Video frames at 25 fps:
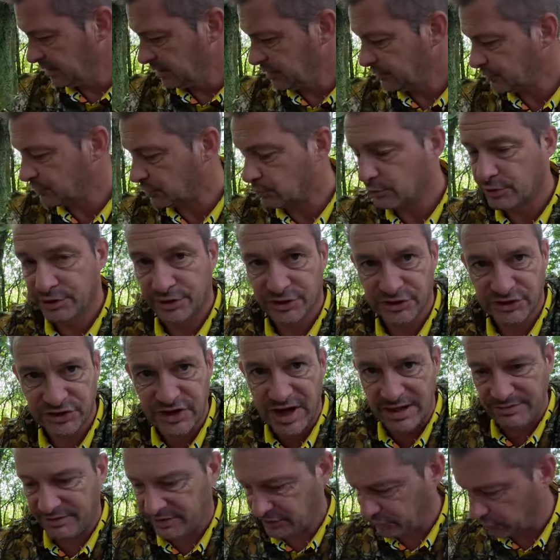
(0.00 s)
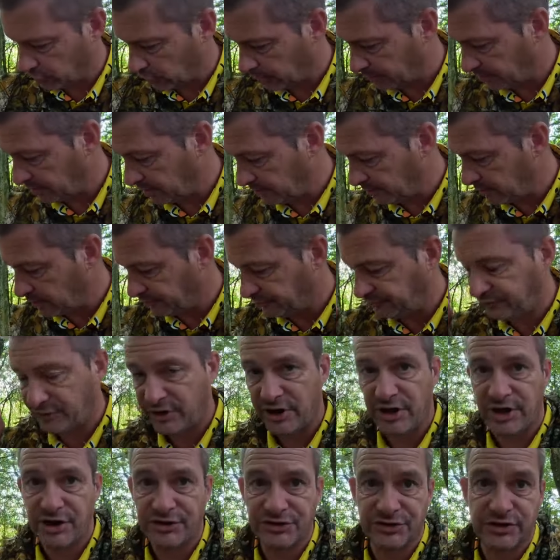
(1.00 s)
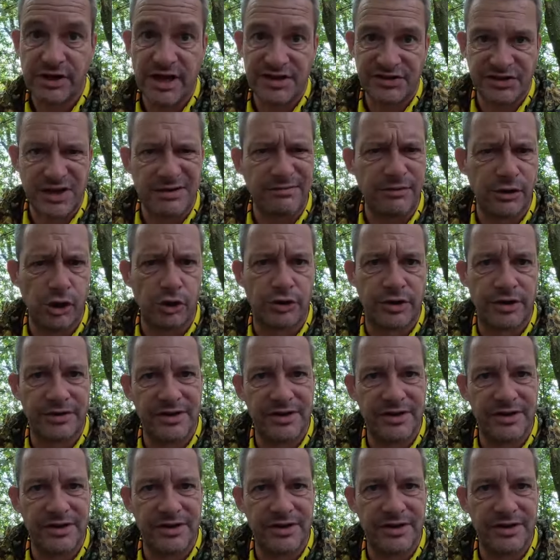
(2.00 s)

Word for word: So we're going to set this up, but first let's have a look